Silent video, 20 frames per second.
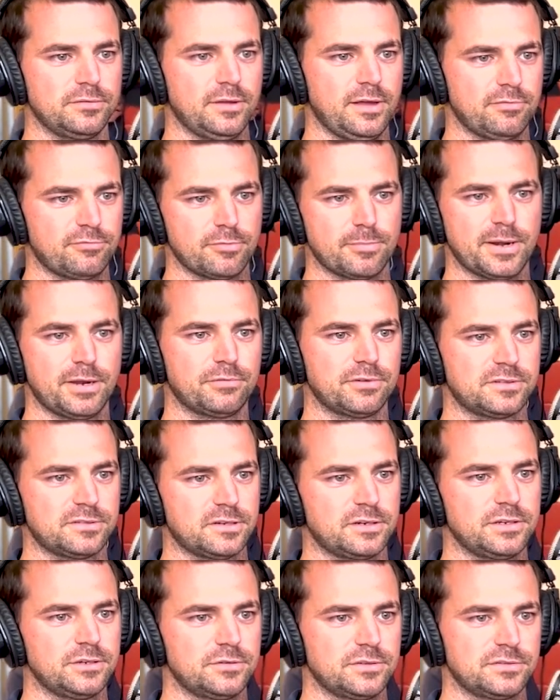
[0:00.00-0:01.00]
everybody will
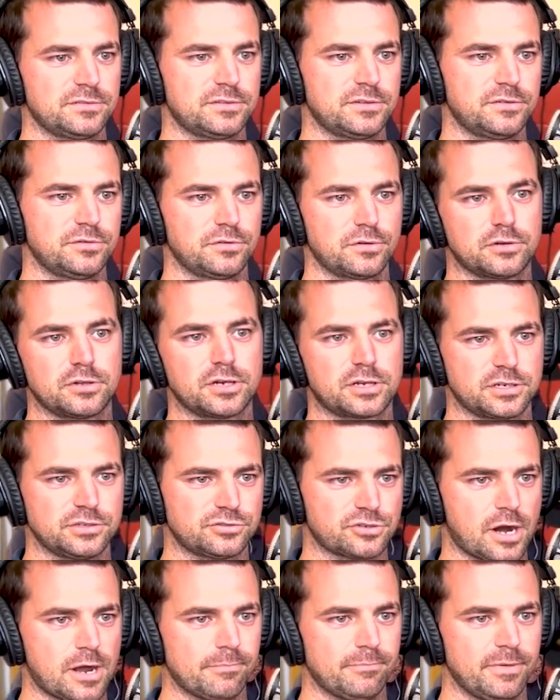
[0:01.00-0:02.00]
tell you is to do the click and
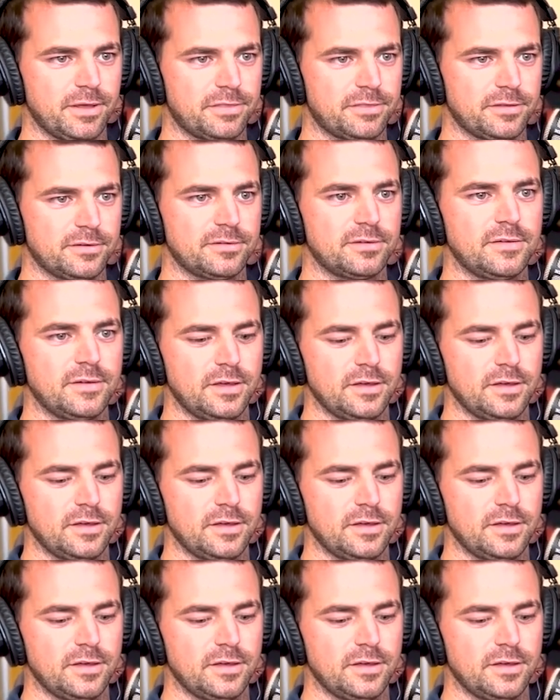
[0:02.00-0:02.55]
drop method,